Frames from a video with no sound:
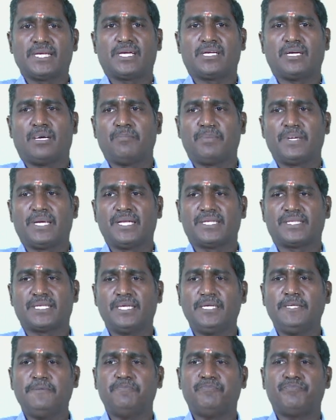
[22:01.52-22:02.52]

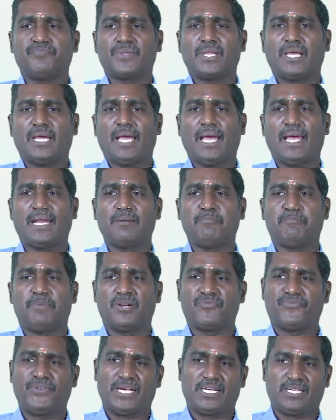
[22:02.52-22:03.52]
competition and
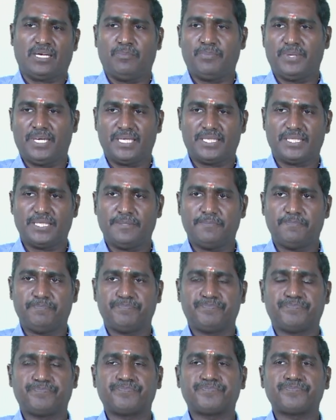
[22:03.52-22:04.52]
perfect competition.
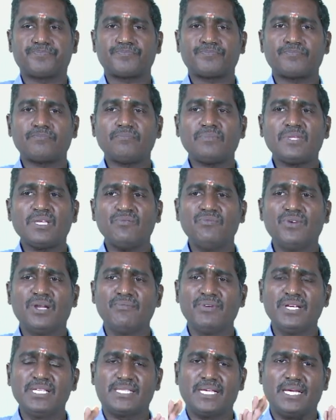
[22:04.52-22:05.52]
When
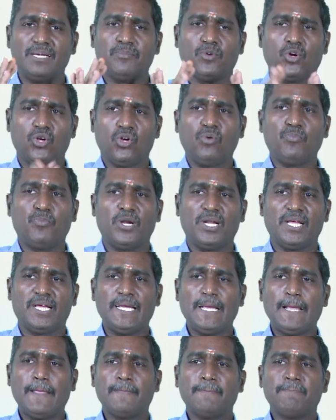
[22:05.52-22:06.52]
we say monopoly,
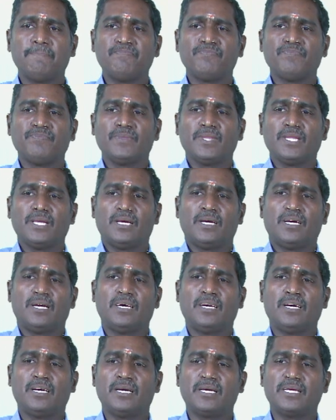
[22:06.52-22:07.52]

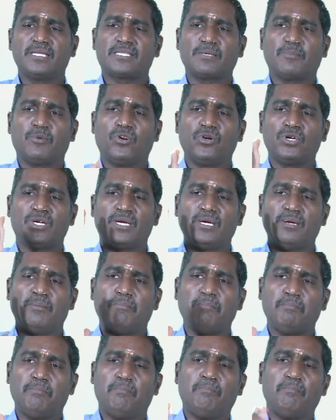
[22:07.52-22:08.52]
it's about
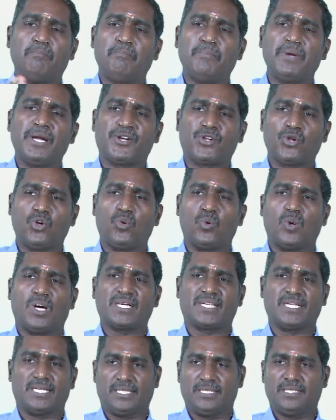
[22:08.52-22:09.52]
metro
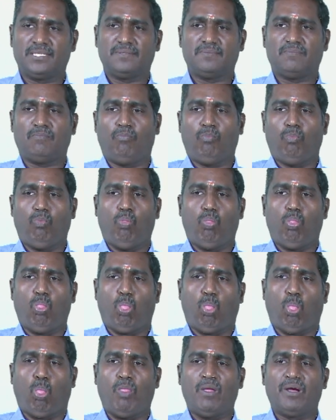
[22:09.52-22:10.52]
water,
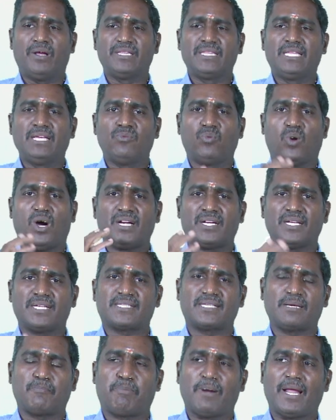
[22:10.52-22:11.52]
the water
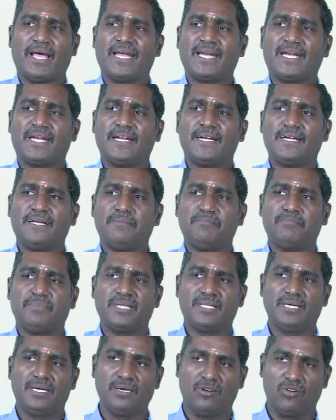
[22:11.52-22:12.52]
supplied by
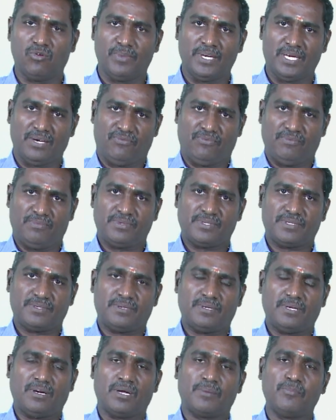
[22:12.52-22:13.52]
the government
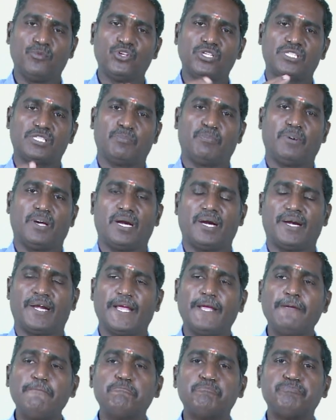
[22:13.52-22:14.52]
or municipality